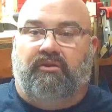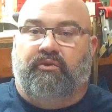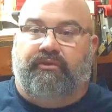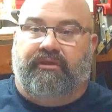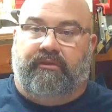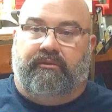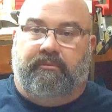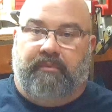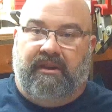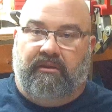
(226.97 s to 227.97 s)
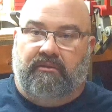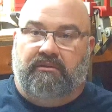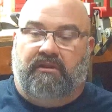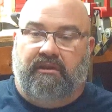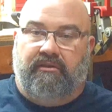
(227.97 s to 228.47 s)
to center the
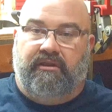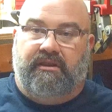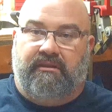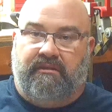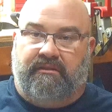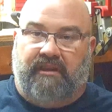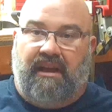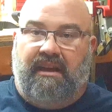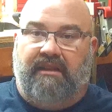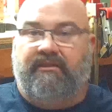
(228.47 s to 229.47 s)
barrel underneath the slide.